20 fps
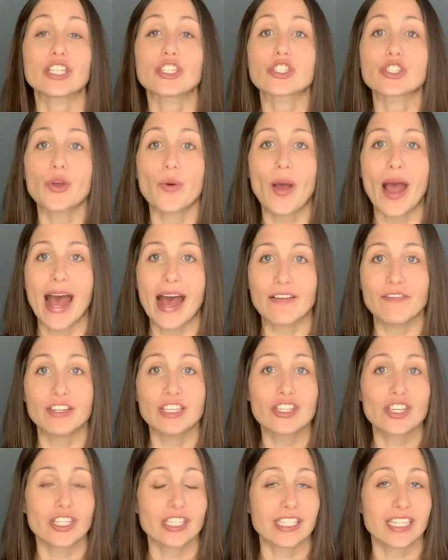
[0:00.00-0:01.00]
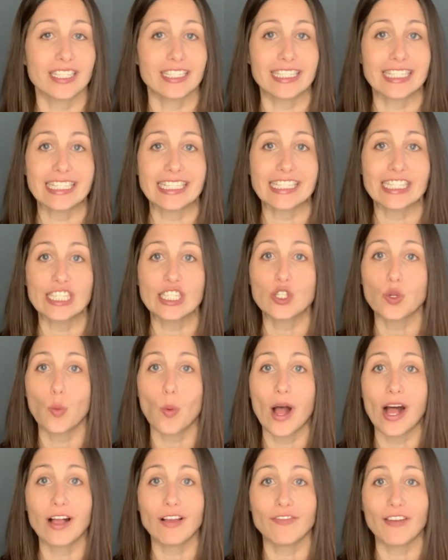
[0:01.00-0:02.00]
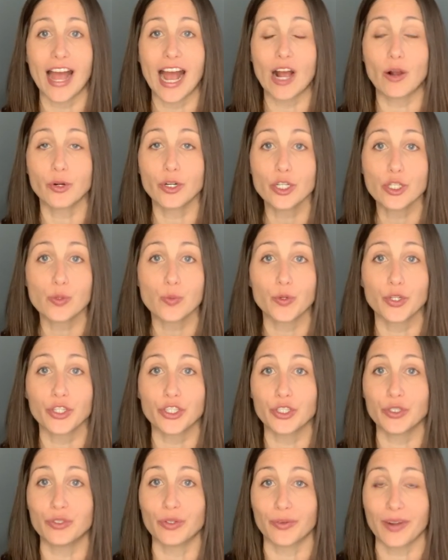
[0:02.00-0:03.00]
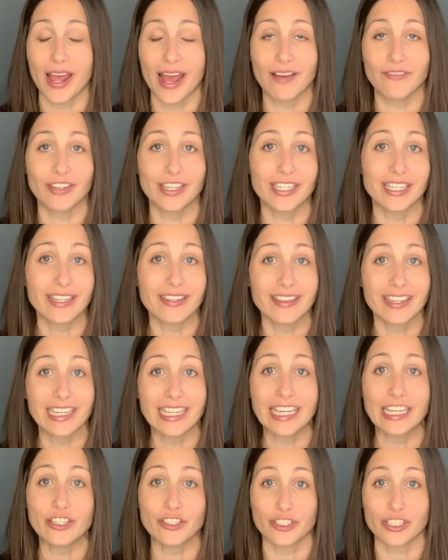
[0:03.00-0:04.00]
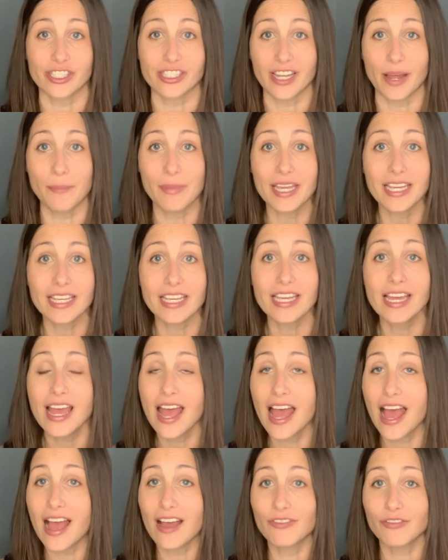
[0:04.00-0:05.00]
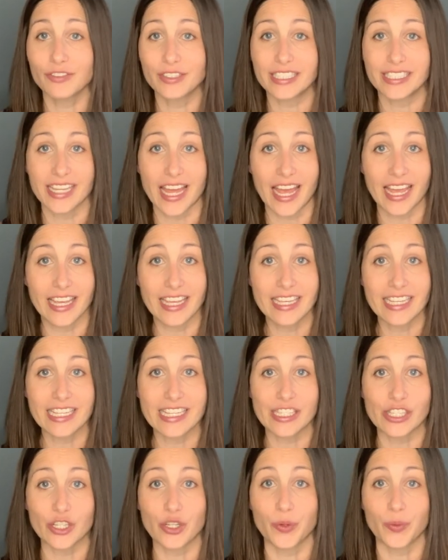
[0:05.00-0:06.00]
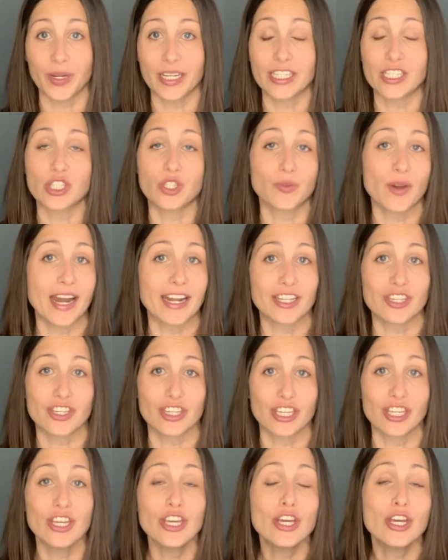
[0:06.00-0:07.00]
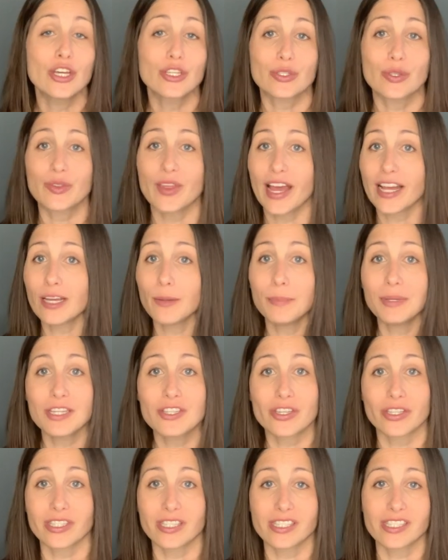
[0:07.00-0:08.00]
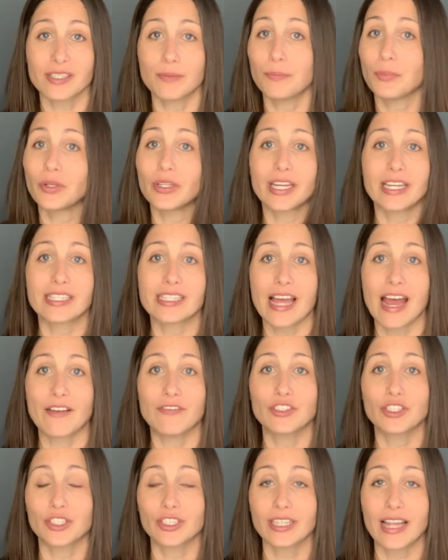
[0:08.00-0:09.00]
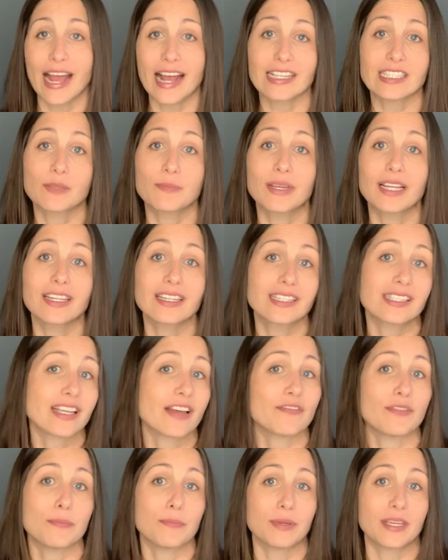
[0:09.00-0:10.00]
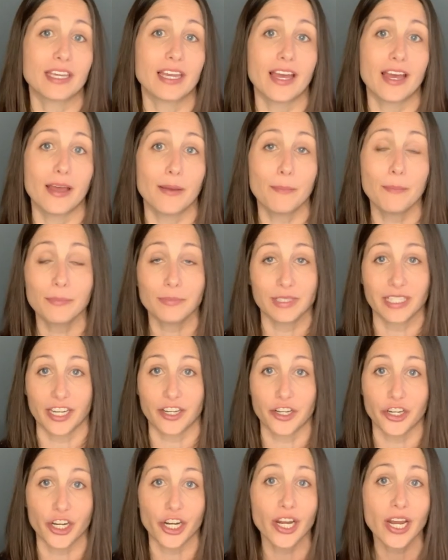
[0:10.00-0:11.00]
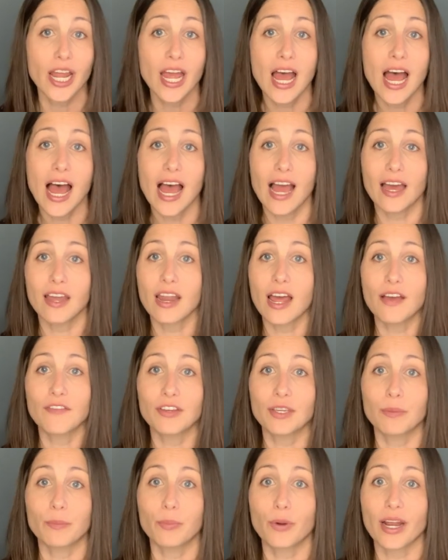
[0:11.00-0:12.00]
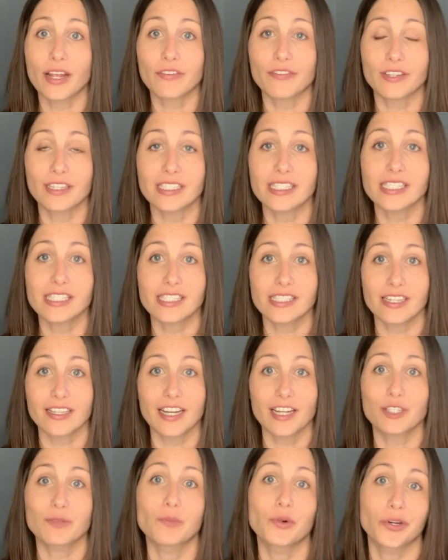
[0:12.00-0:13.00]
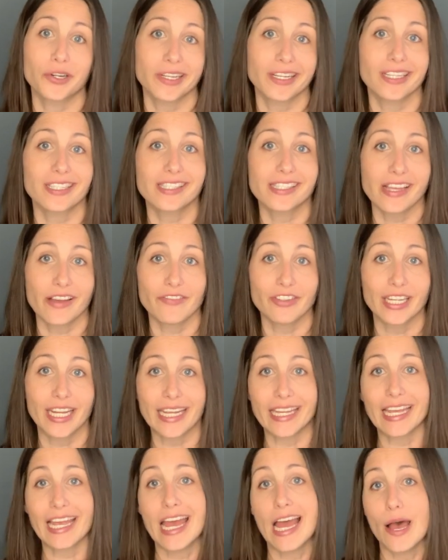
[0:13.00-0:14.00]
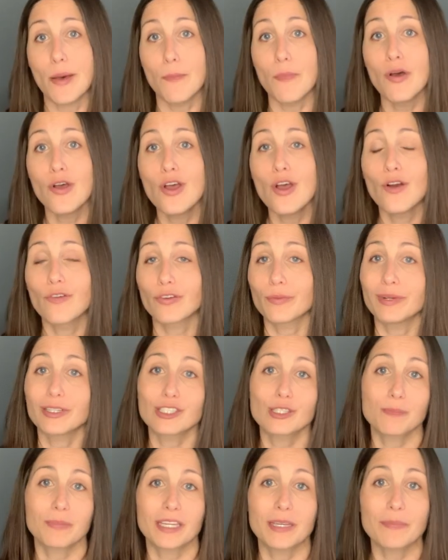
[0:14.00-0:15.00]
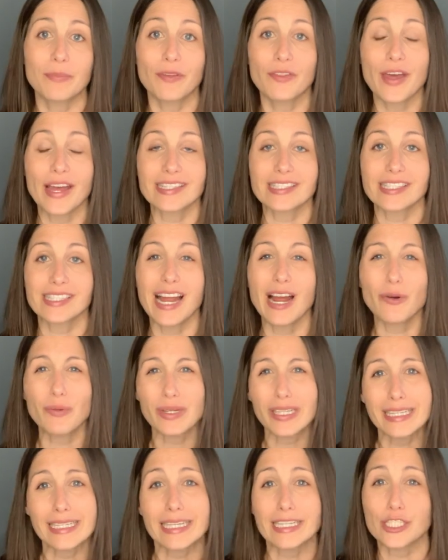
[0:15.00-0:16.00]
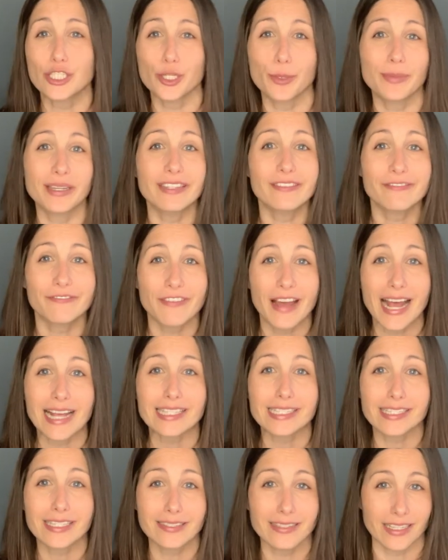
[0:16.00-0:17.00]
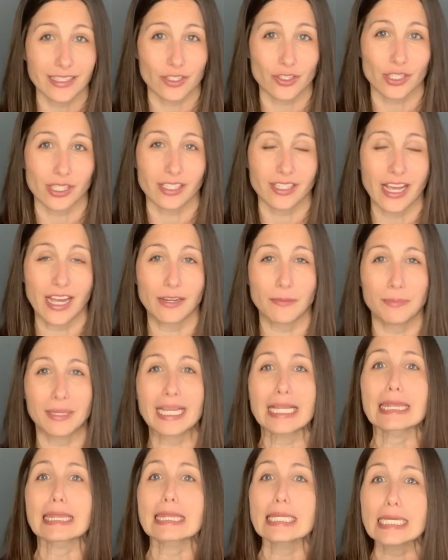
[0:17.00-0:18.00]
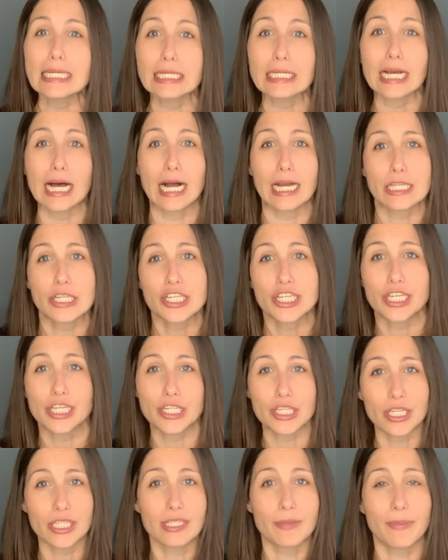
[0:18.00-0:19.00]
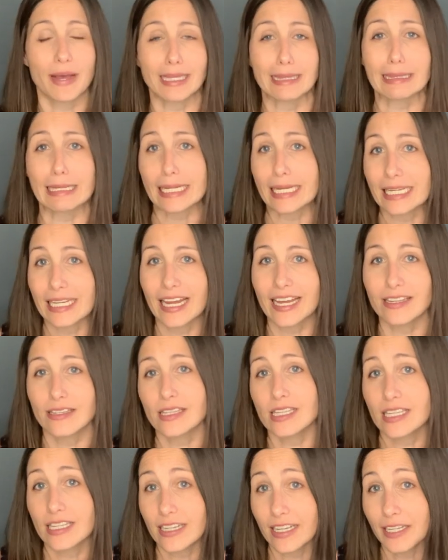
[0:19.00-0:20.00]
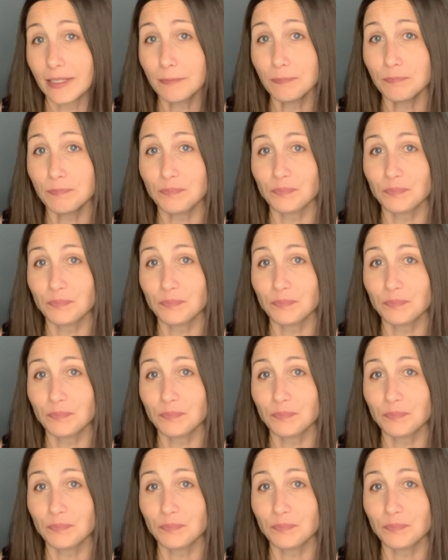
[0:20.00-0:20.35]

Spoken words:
So having just an easy 12 hours where you don't have anything in your stomach every day is a great strategy. So that could be just as simple as having your last meal at 7 p.m. dinner and having breakfast the next morning at 7 a.m. For most people, that's not really intermittent fasting. That's just kind of being a little conscientious about late night eating.